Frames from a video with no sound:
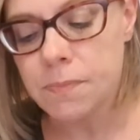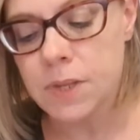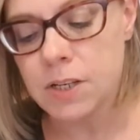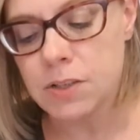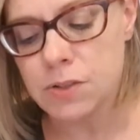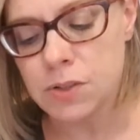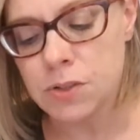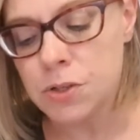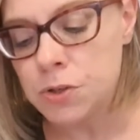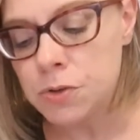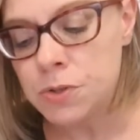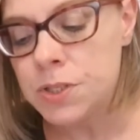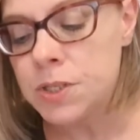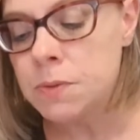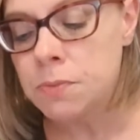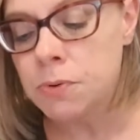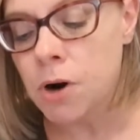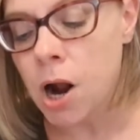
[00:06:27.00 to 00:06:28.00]
So
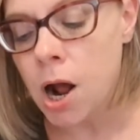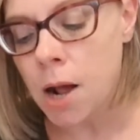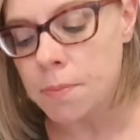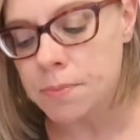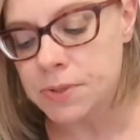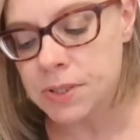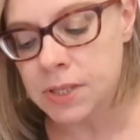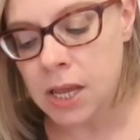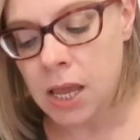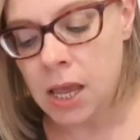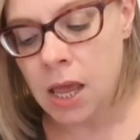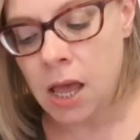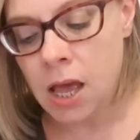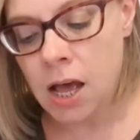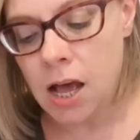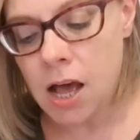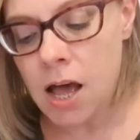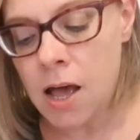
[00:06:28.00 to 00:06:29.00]
using props.
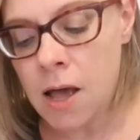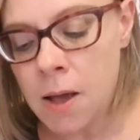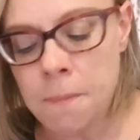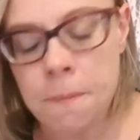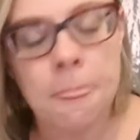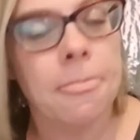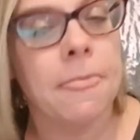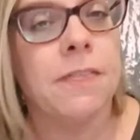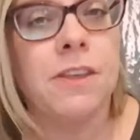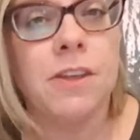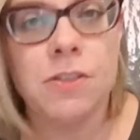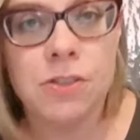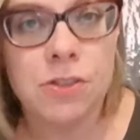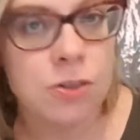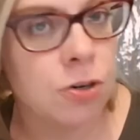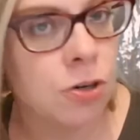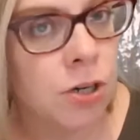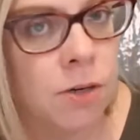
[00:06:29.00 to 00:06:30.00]
The
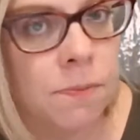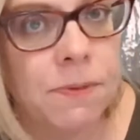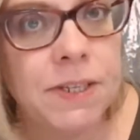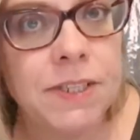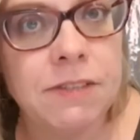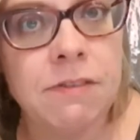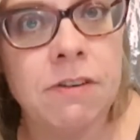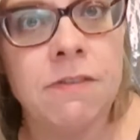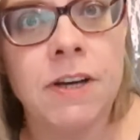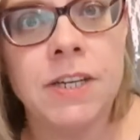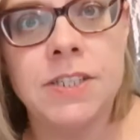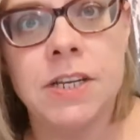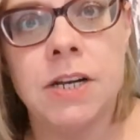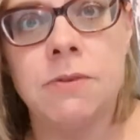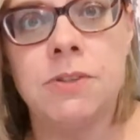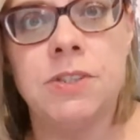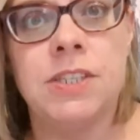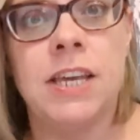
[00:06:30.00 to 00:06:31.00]
third piece of advice
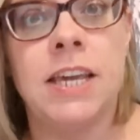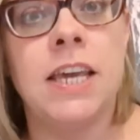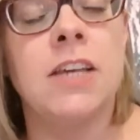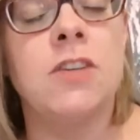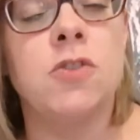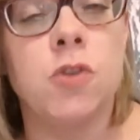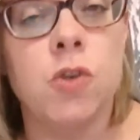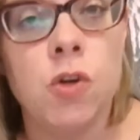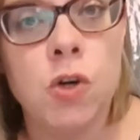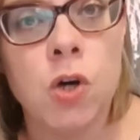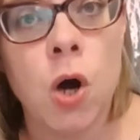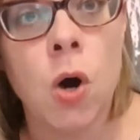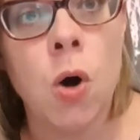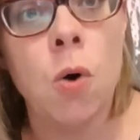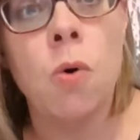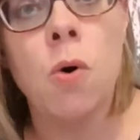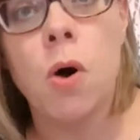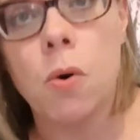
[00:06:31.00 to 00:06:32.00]
that I would say is
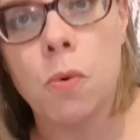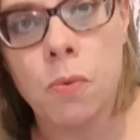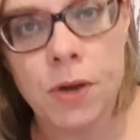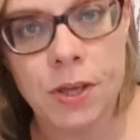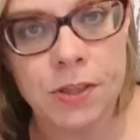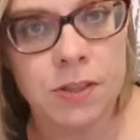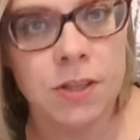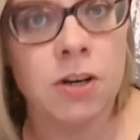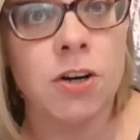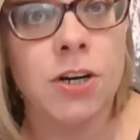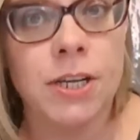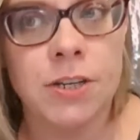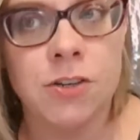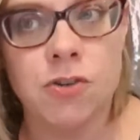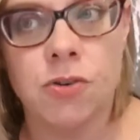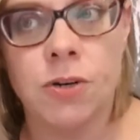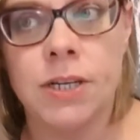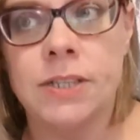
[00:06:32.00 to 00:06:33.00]
go with their
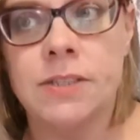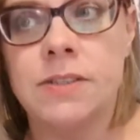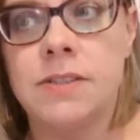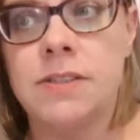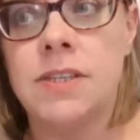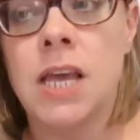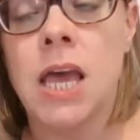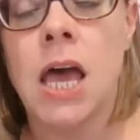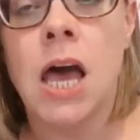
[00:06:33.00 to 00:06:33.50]
interests.